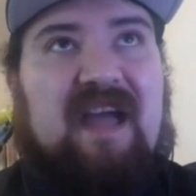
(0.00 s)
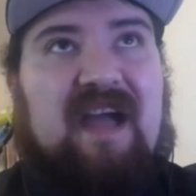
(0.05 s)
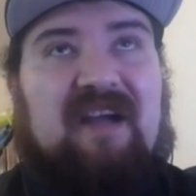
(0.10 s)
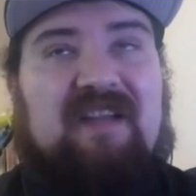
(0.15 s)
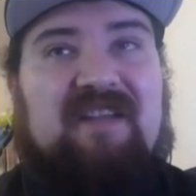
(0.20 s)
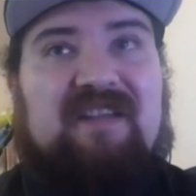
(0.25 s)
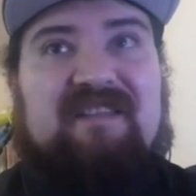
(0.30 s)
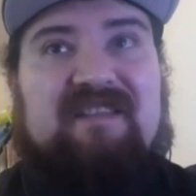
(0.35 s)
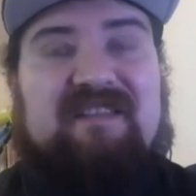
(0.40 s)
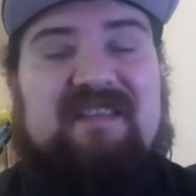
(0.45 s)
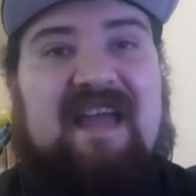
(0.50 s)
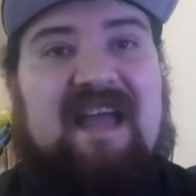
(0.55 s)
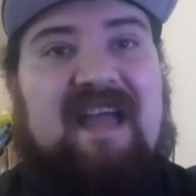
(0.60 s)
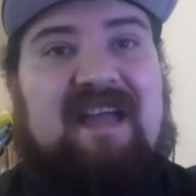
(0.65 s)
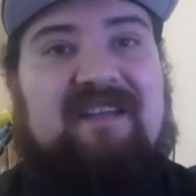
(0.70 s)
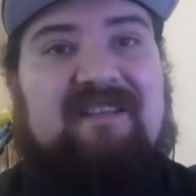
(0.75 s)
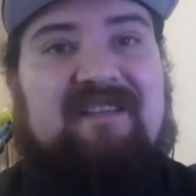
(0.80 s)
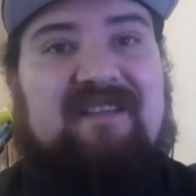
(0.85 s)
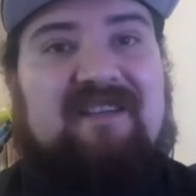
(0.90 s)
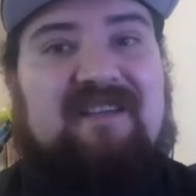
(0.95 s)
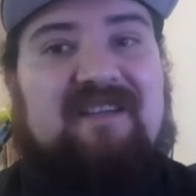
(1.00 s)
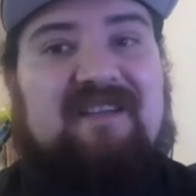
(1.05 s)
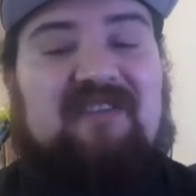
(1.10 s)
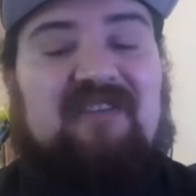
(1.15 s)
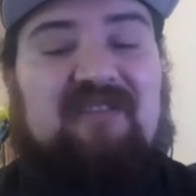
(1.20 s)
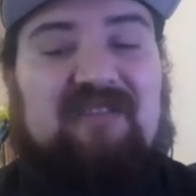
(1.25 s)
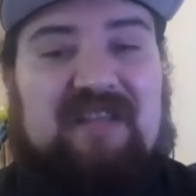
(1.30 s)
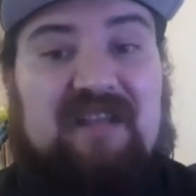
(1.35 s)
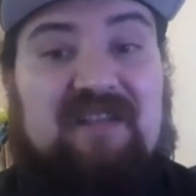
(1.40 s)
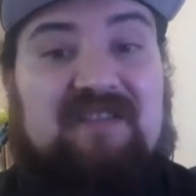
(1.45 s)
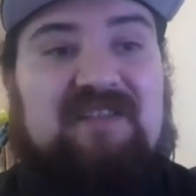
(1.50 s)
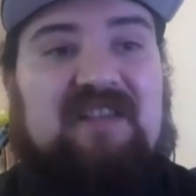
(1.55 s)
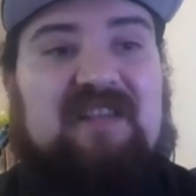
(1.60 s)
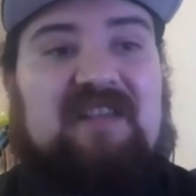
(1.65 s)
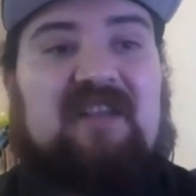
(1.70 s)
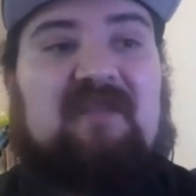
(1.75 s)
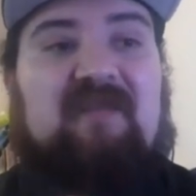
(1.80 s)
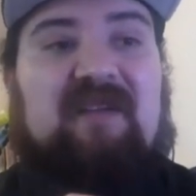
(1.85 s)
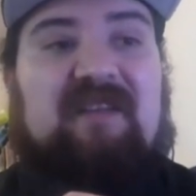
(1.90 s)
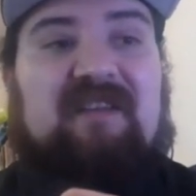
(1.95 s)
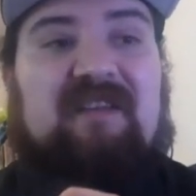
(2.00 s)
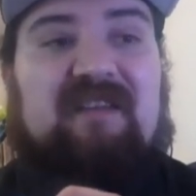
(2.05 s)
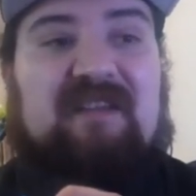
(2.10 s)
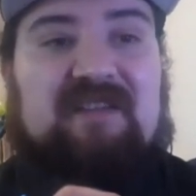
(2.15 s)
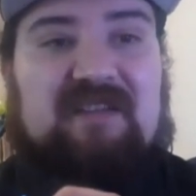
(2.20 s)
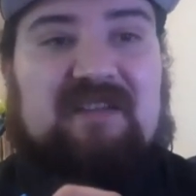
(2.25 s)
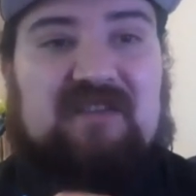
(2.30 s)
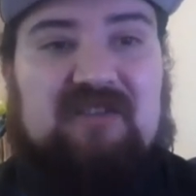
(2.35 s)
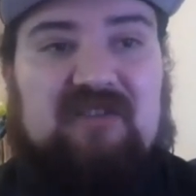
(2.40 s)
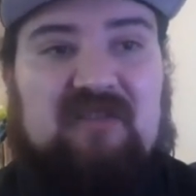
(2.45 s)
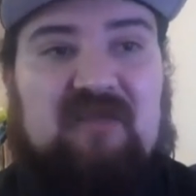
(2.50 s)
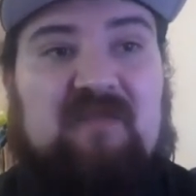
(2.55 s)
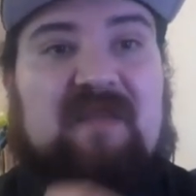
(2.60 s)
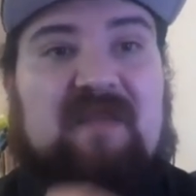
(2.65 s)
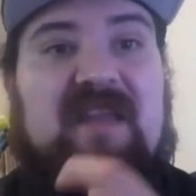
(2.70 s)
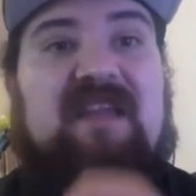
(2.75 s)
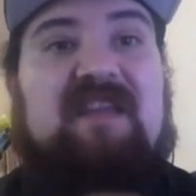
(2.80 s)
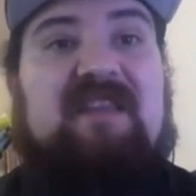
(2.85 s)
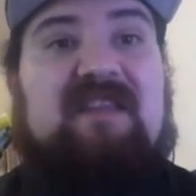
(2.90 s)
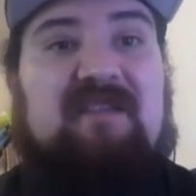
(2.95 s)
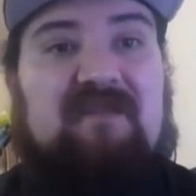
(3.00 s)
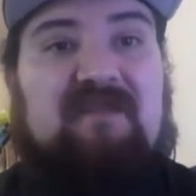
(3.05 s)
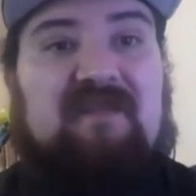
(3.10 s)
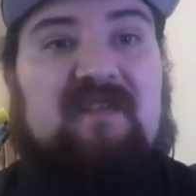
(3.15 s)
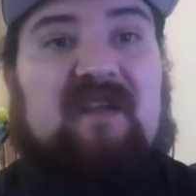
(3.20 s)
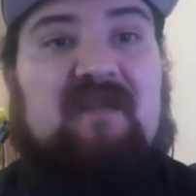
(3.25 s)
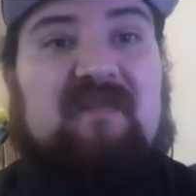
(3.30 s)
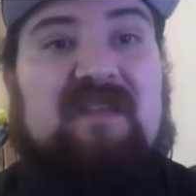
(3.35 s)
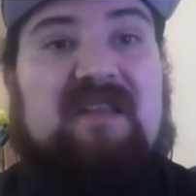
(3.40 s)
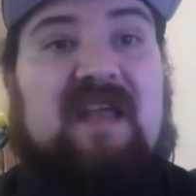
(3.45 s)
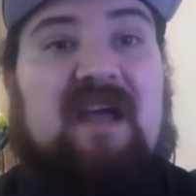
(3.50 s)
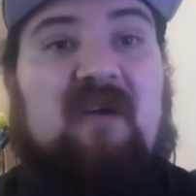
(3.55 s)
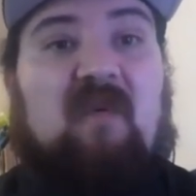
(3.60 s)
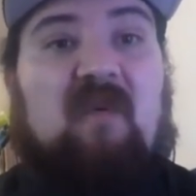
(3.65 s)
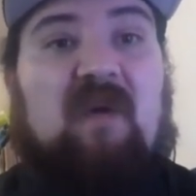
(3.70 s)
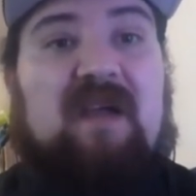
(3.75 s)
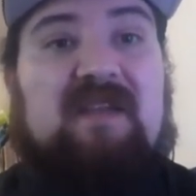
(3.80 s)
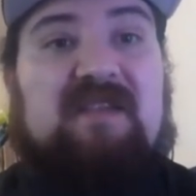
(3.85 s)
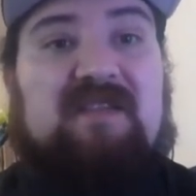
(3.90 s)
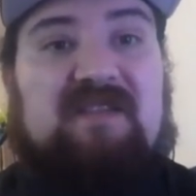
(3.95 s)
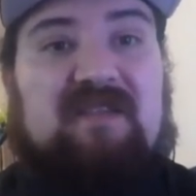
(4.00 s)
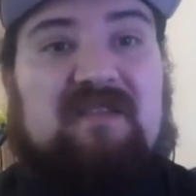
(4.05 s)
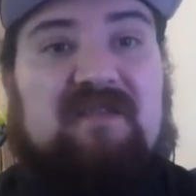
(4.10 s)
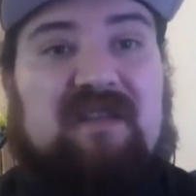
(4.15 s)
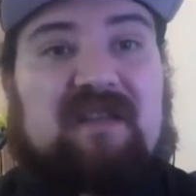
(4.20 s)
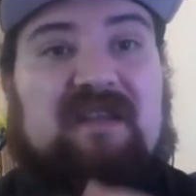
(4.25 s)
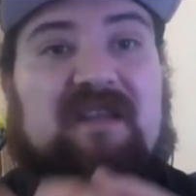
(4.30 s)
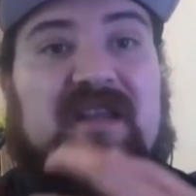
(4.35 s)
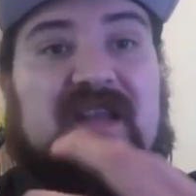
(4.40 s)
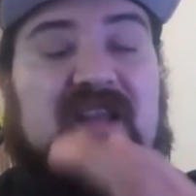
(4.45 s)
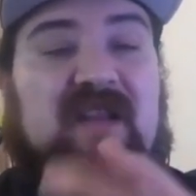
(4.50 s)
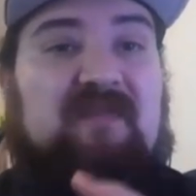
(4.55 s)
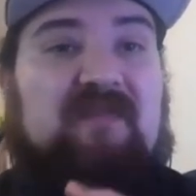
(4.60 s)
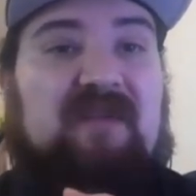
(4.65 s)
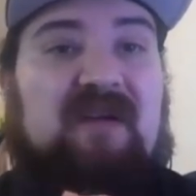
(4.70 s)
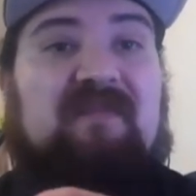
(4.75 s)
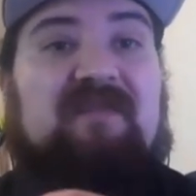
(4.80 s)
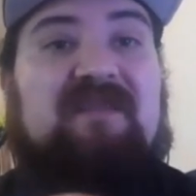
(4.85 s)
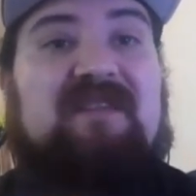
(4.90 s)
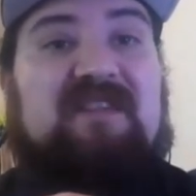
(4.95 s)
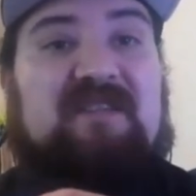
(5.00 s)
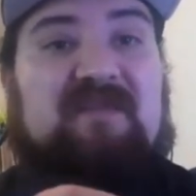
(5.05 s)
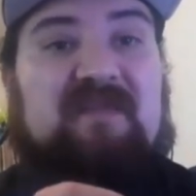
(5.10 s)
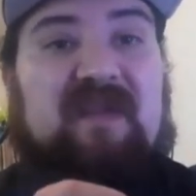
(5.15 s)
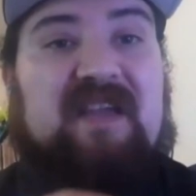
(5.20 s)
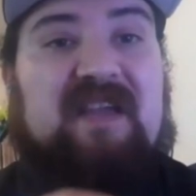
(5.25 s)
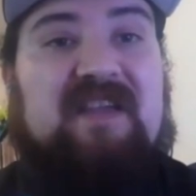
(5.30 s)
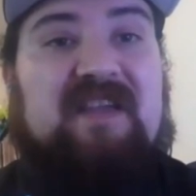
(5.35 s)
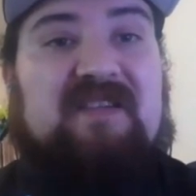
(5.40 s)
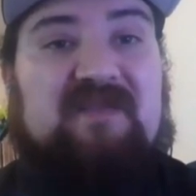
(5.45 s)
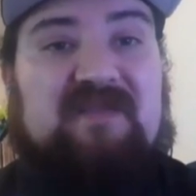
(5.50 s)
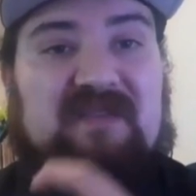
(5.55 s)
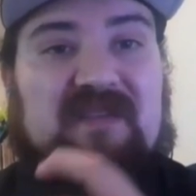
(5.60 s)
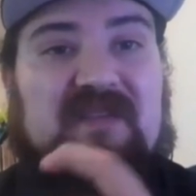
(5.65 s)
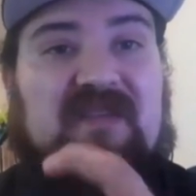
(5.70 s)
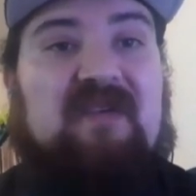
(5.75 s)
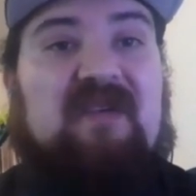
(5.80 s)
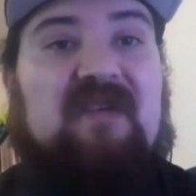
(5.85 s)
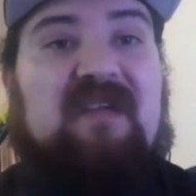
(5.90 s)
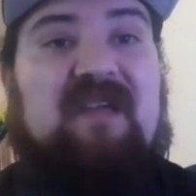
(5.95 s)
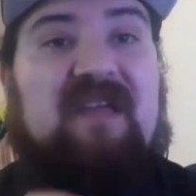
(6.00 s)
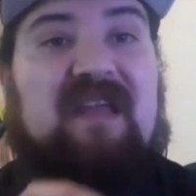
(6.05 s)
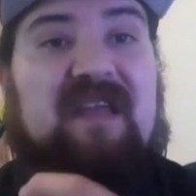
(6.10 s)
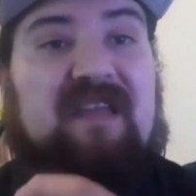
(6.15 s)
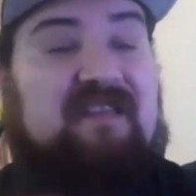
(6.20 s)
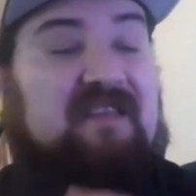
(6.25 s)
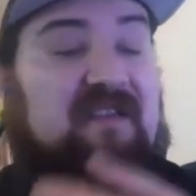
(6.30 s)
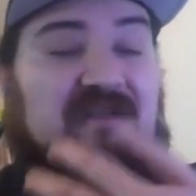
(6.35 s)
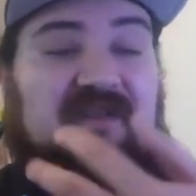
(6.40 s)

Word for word: How did that, you know, tell us a little about the decision of making the film in that way, sort of like in a public space, you know, in yeah.